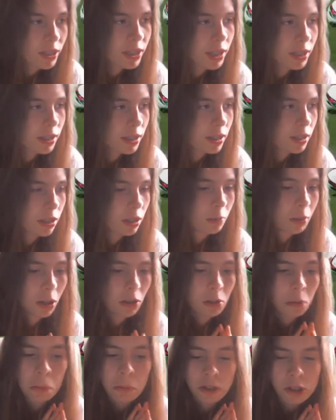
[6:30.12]
16 to come
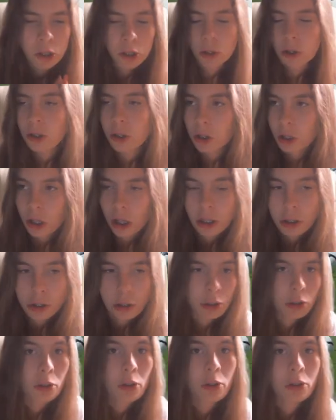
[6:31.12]
out to produce such
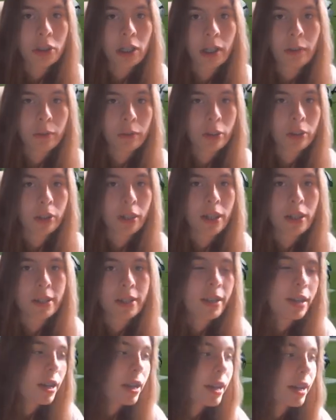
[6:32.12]
good content for you
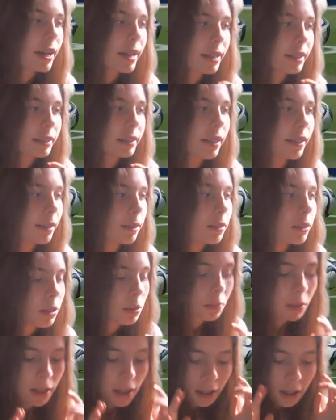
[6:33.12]
guys. It is going
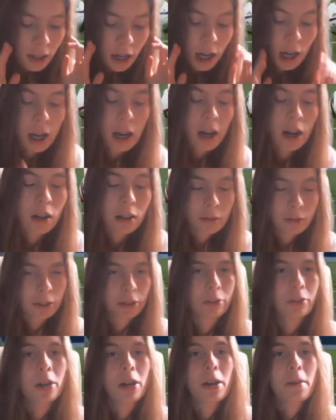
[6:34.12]
to be
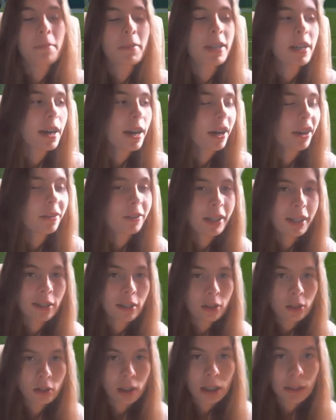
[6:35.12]
unreal. But yeah, hope you
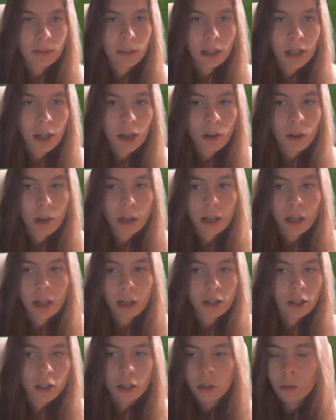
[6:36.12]
guys enjoyed this video.
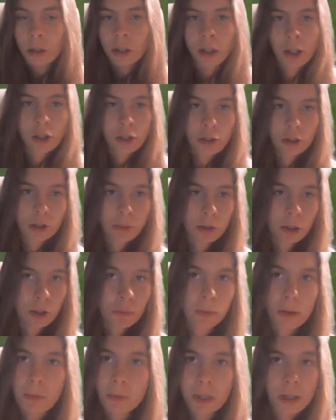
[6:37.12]
I don't know what I'm going to do
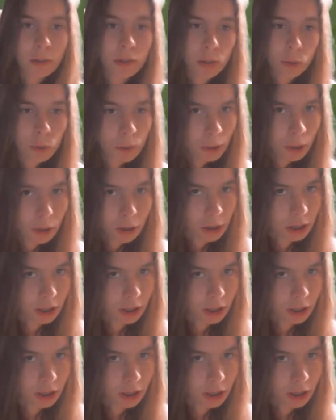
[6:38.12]
tomorrow. Probably a sport build or